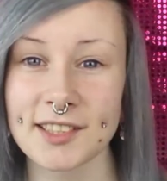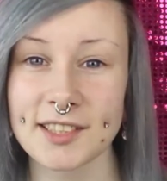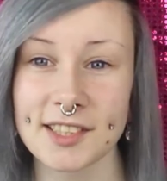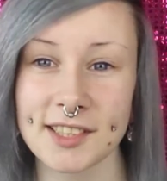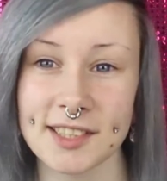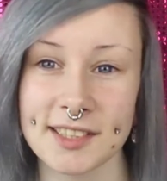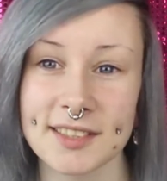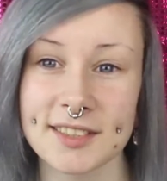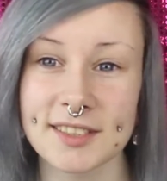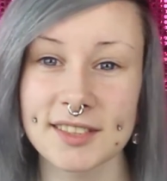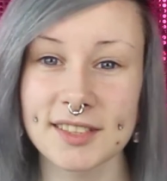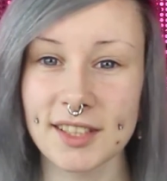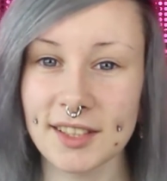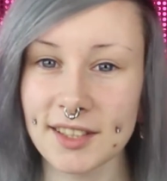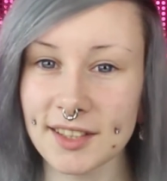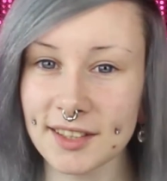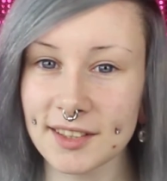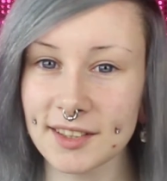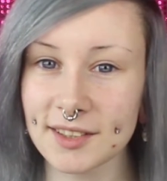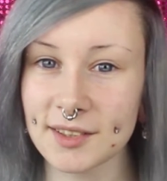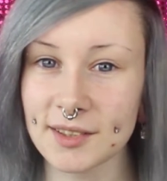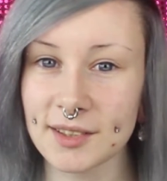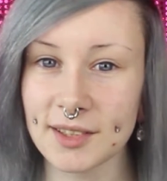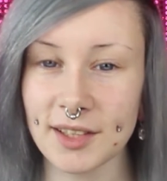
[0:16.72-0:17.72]
just
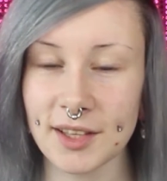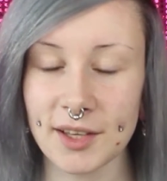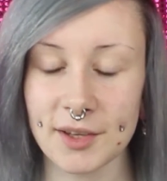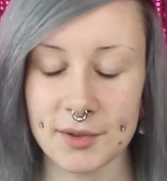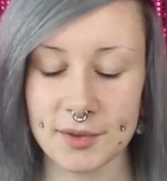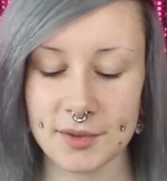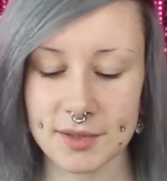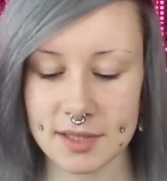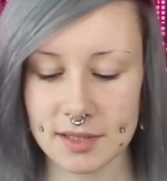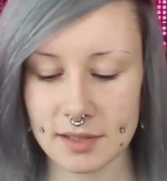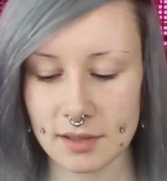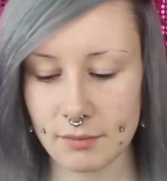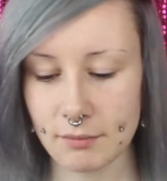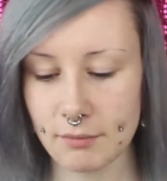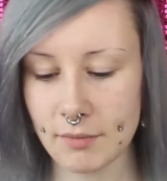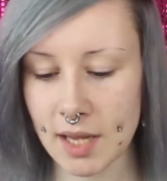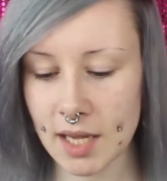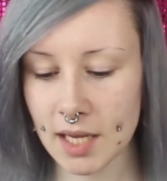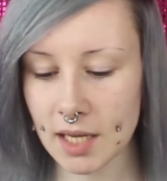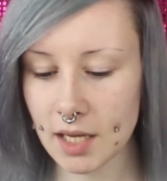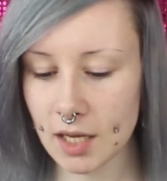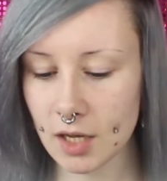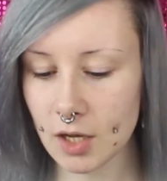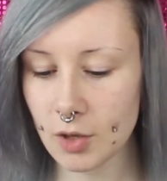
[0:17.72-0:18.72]
started to use
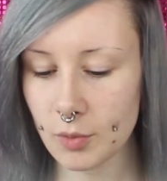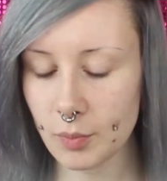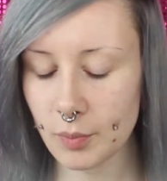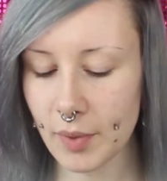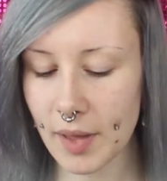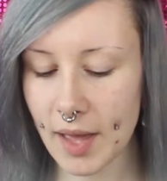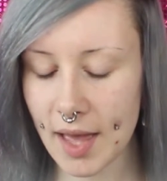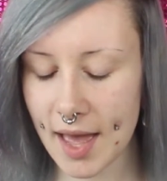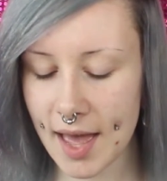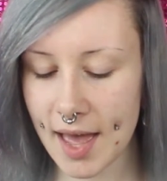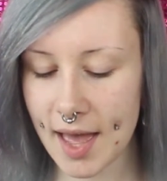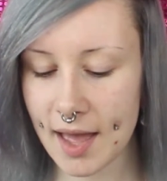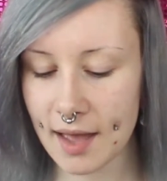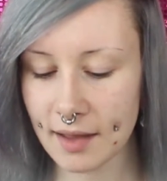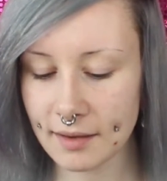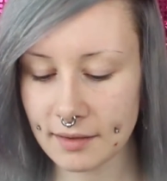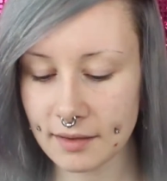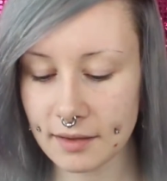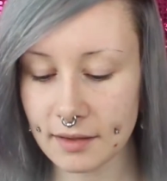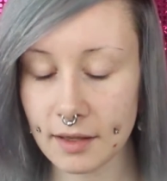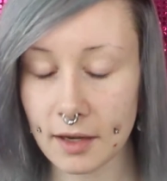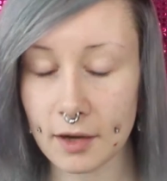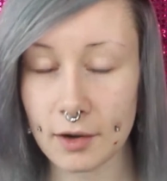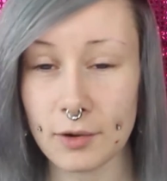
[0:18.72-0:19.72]
makeup
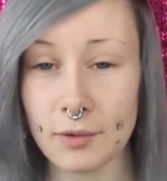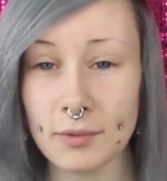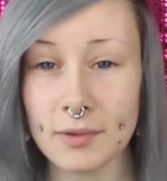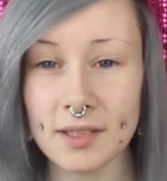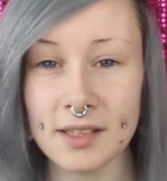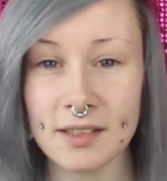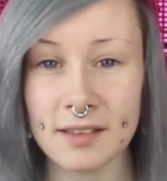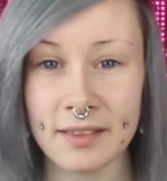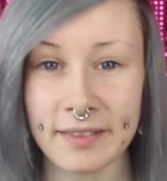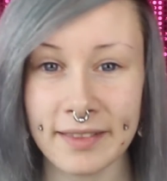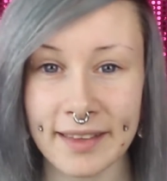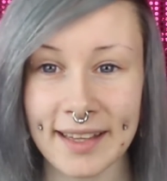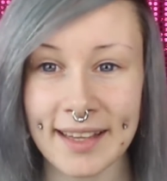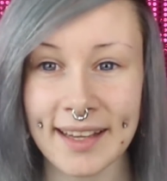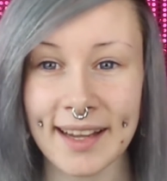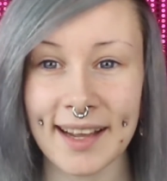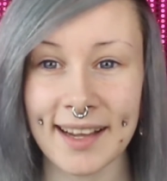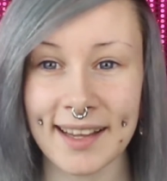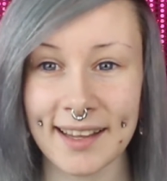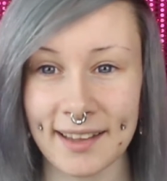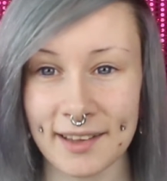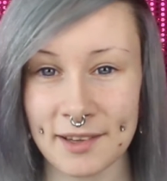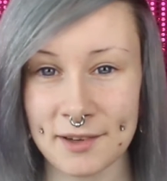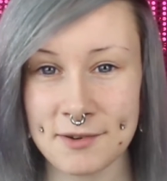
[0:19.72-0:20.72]
and the only thing
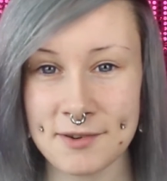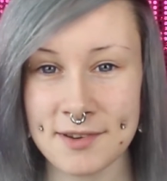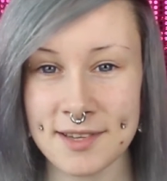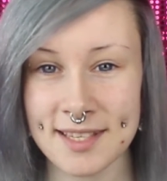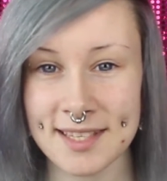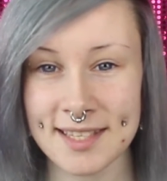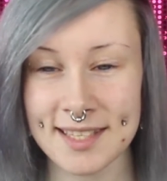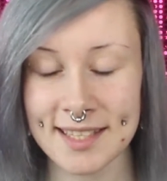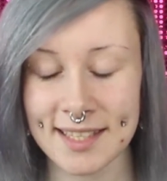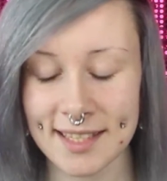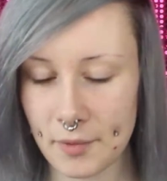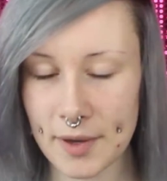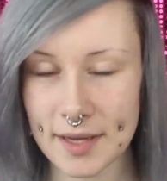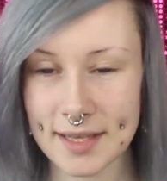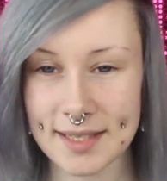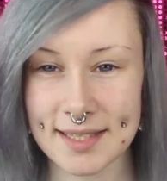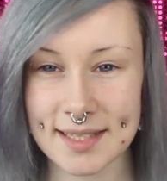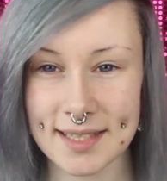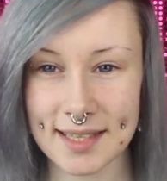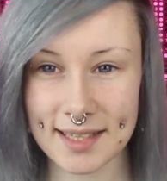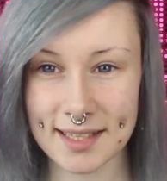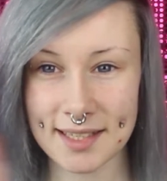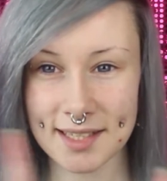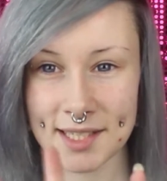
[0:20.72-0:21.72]
I used
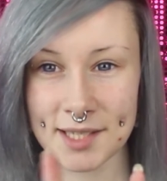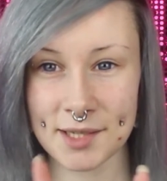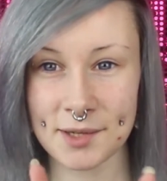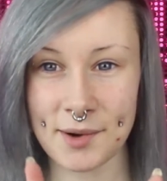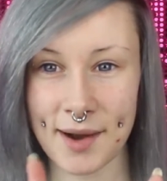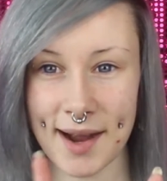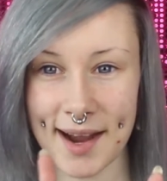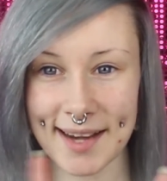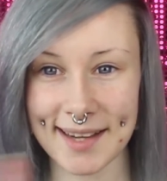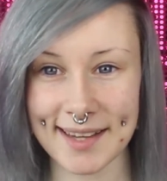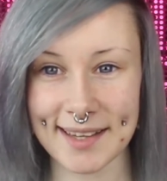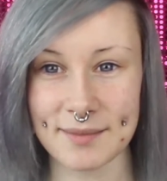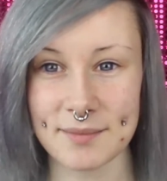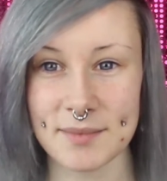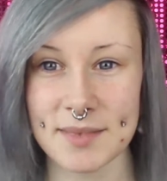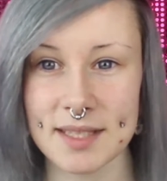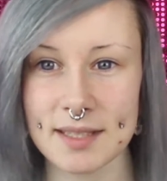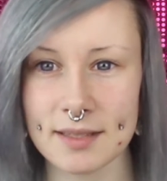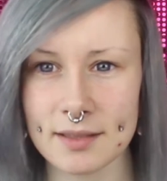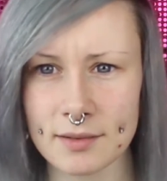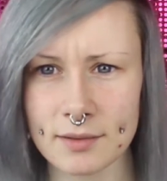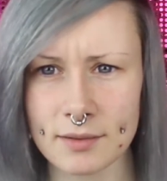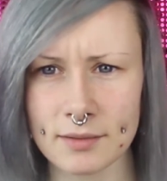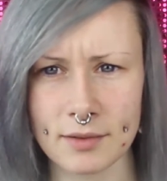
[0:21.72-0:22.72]
was two
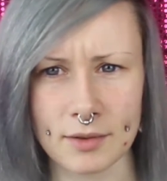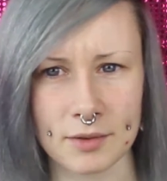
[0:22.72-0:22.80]
items.